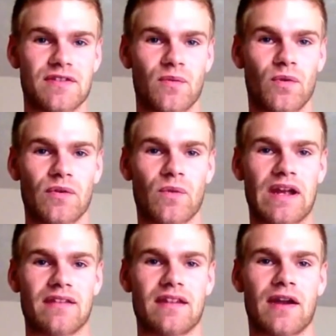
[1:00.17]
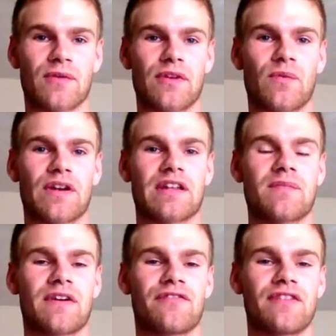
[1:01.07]
the one way that I really wanted to get
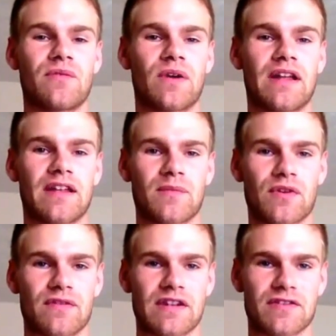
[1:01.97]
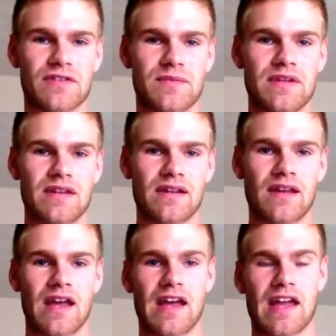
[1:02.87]
my feet wet in motivational speaking,
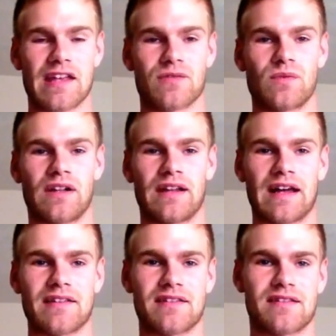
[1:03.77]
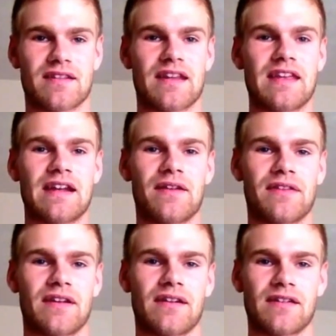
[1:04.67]
as well as get out
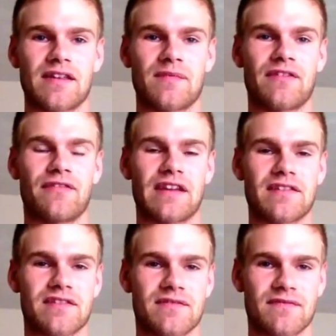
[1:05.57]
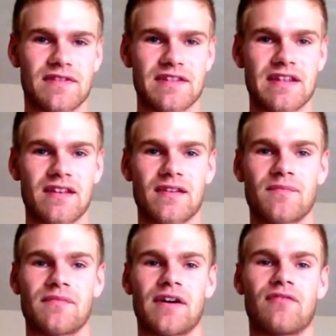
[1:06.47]
there and get my face
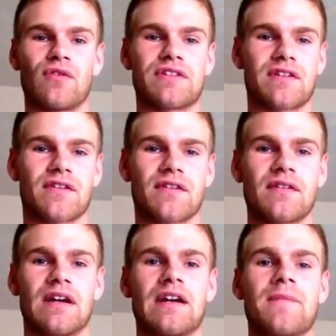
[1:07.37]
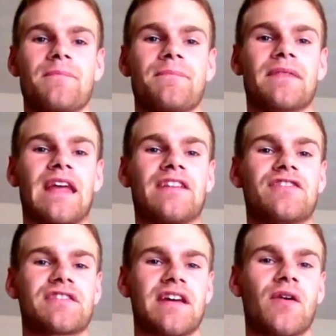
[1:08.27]
seen, my voice heard, and
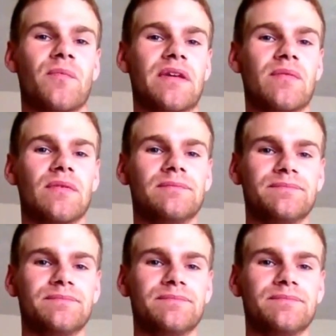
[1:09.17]
just to help people.